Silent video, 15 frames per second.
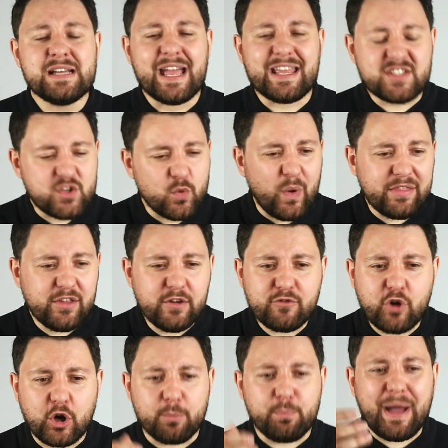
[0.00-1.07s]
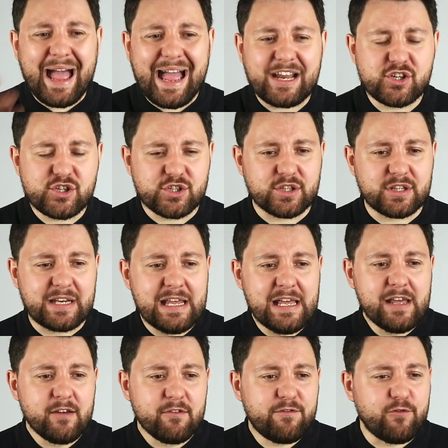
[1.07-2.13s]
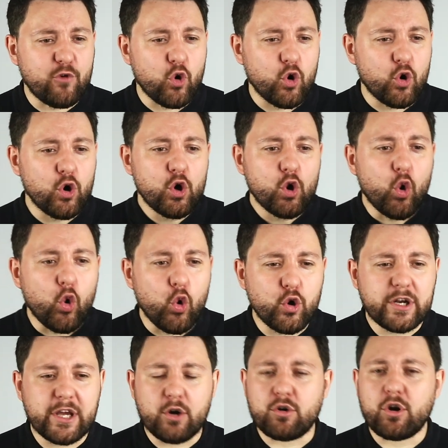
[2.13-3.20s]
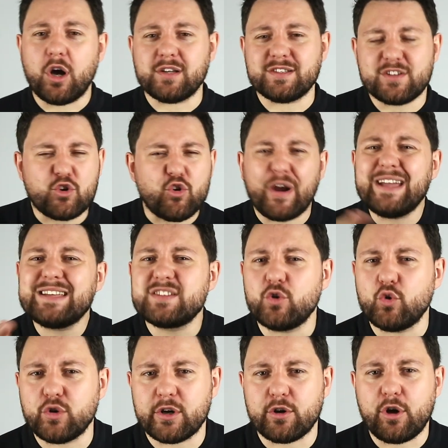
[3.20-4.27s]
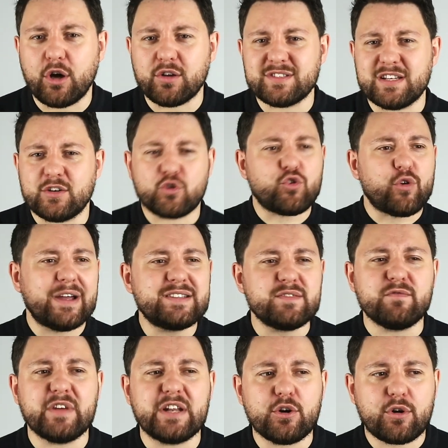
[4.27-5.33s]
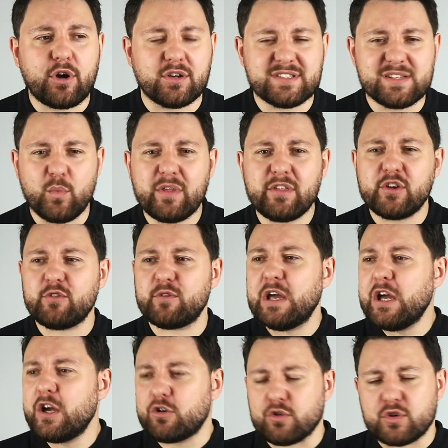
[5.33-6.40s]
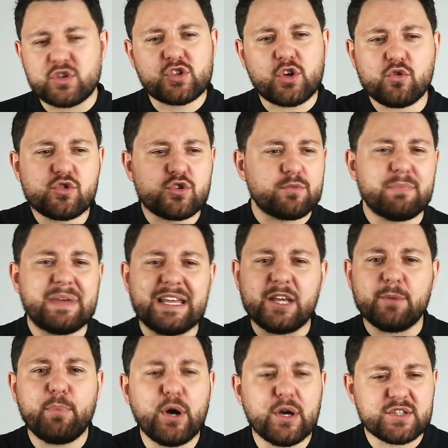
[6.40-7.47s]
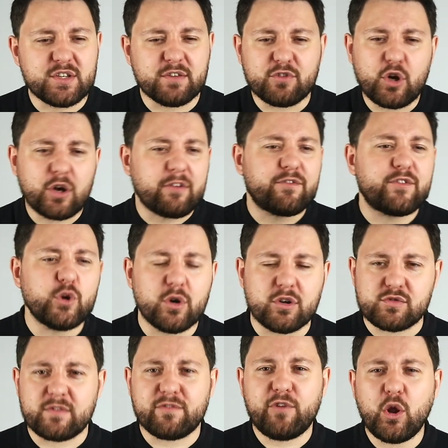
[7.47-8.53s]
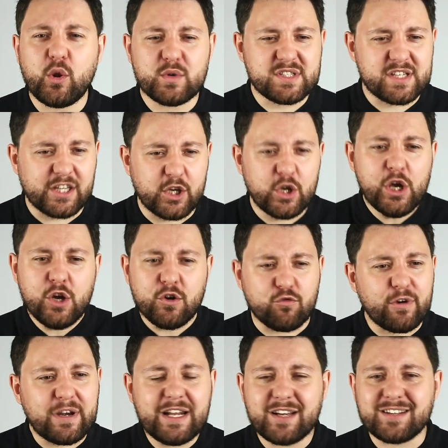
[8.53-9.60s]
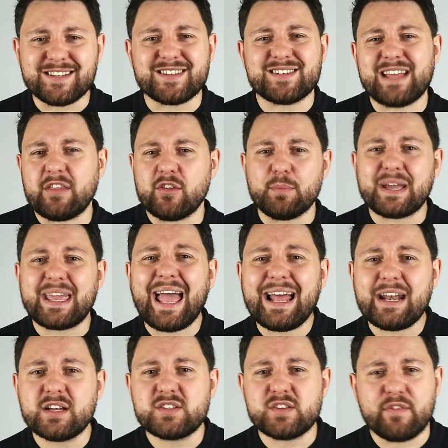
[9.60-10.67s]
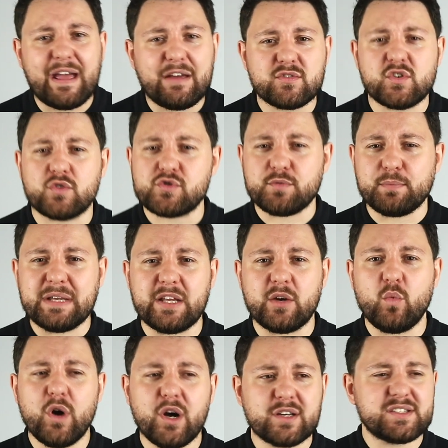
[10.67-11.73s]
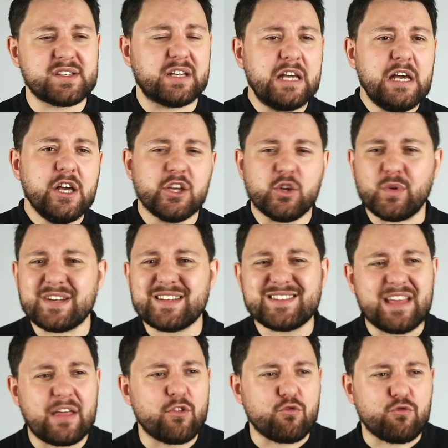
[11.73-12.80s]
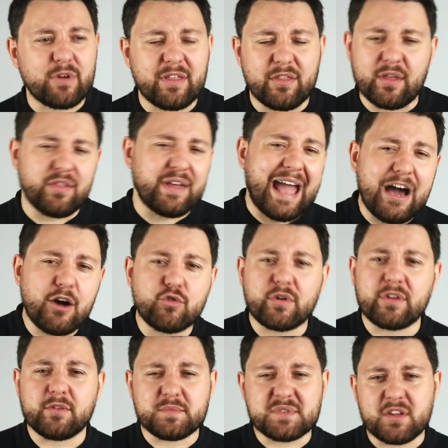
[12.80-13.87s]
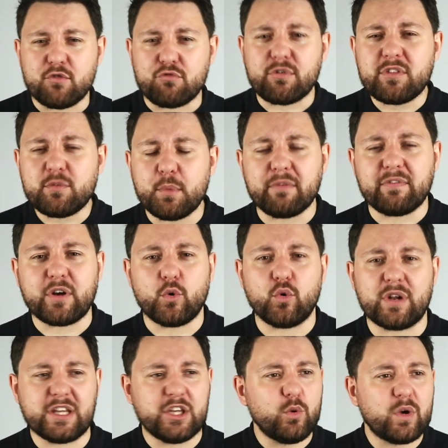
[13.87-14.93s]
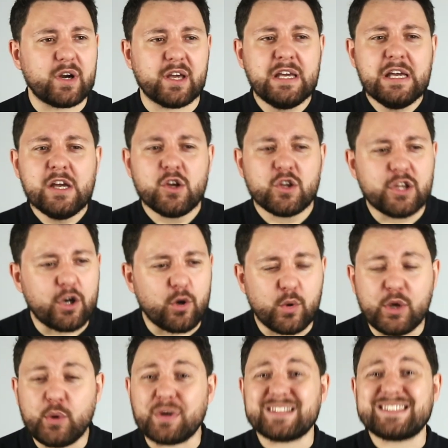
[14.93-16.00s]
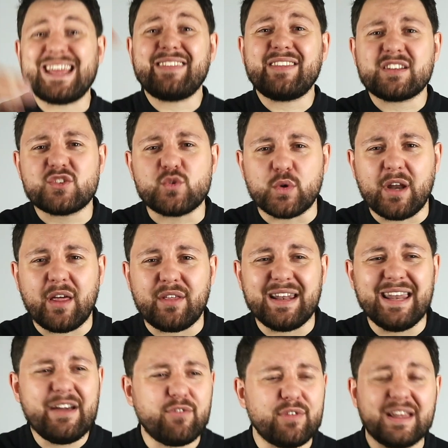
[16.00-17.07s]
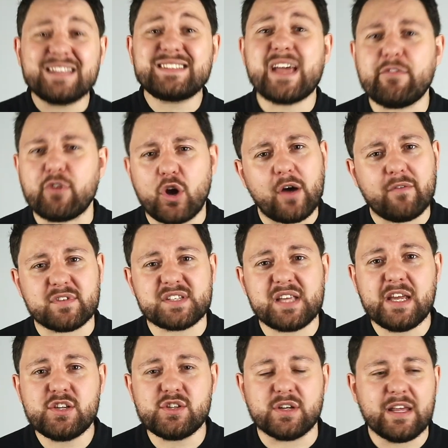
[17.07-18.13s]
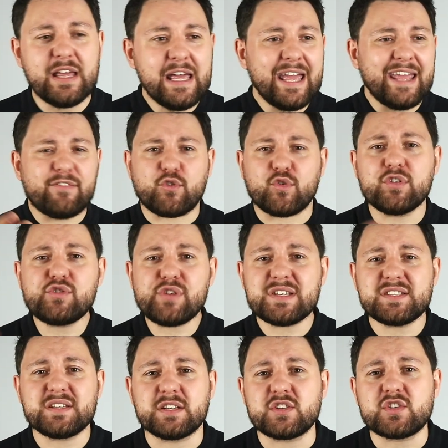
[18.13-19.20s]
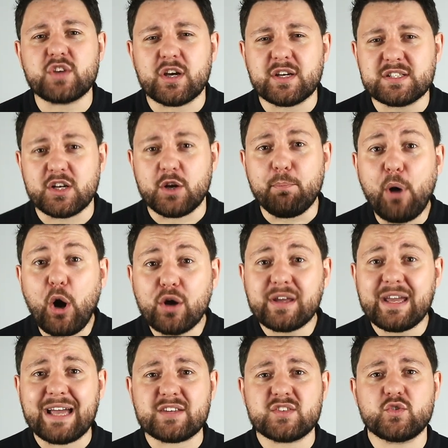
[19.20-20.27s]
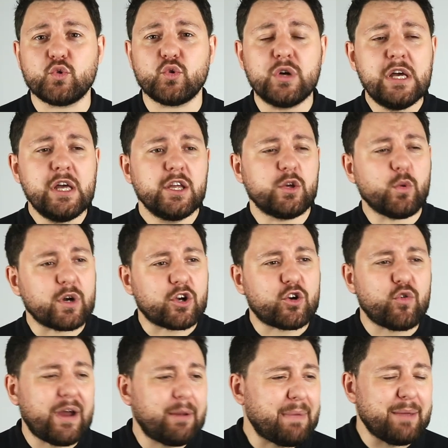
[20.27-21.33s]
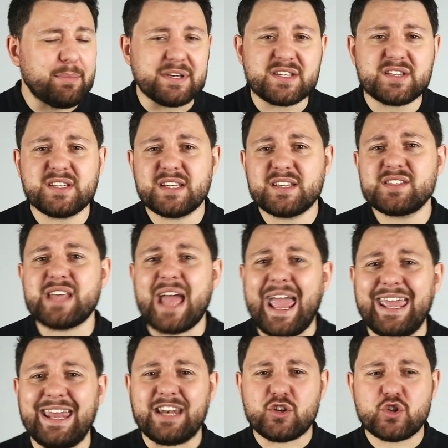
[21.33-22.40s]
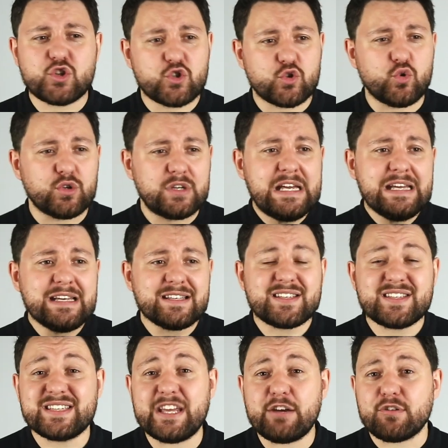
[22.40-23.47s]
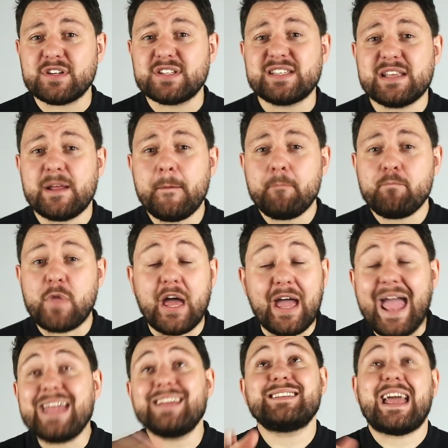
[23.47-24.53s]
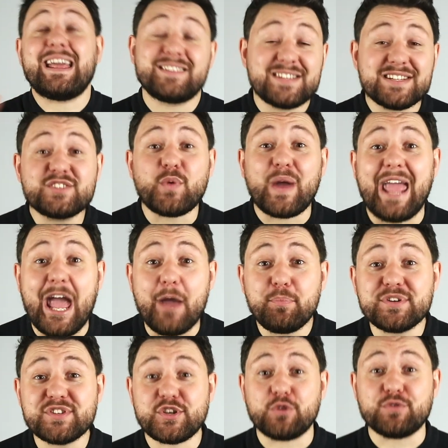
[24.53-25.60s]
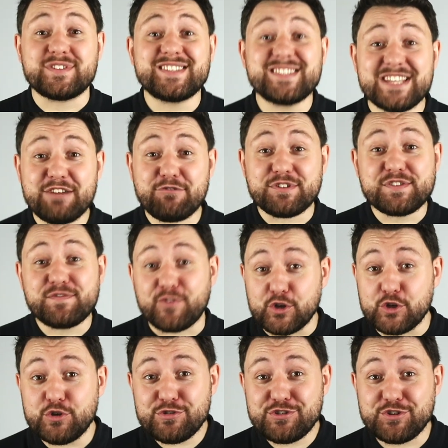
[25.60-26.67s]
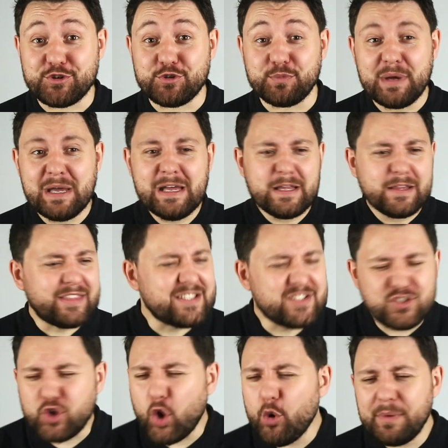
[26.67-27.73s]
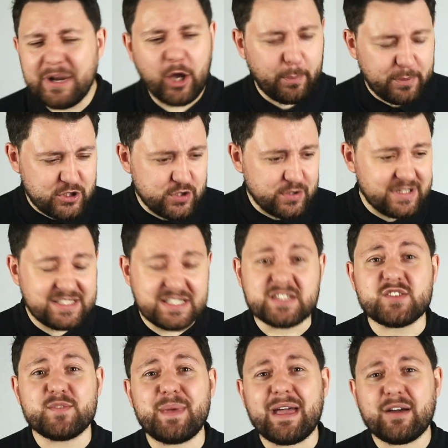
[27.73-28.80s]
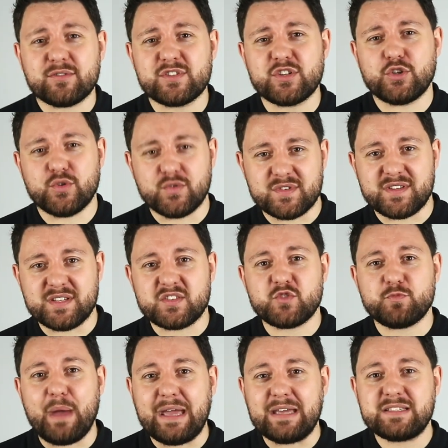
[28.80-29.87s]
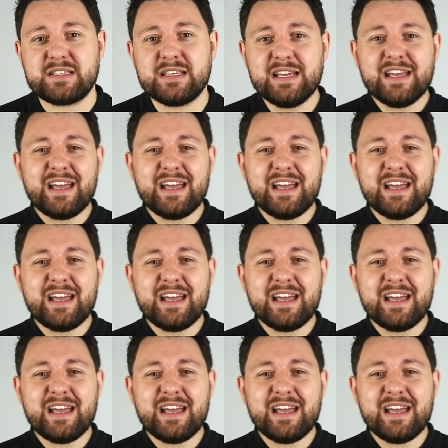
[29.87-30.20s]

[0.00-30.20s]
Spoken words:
And so whether you've got a passion for audio content, creating audio content or creating video content, whether you're a social media person, you've got a few hundred followers and you really understand the mechanics of how social media works and you understand the algorithms and the rhythm of it all and you want to take that to another level, let's have a conversation. If you're interested in starting a podcast or you want to create maybe a 6 to 8 short series, a 6 to 8 episode series for YouTube, there's so many opportunities to be able to use this space.